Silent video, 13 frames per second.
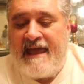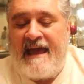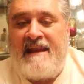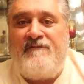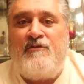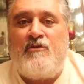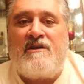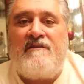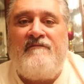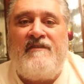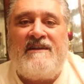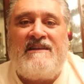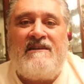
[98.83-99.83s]
and if you were
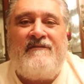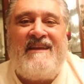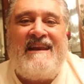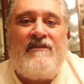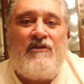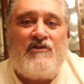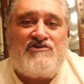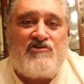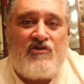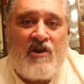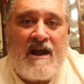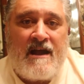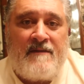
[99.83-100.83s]
convicted of any of those
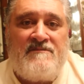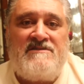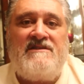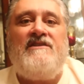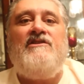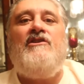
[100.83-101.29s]
crimes,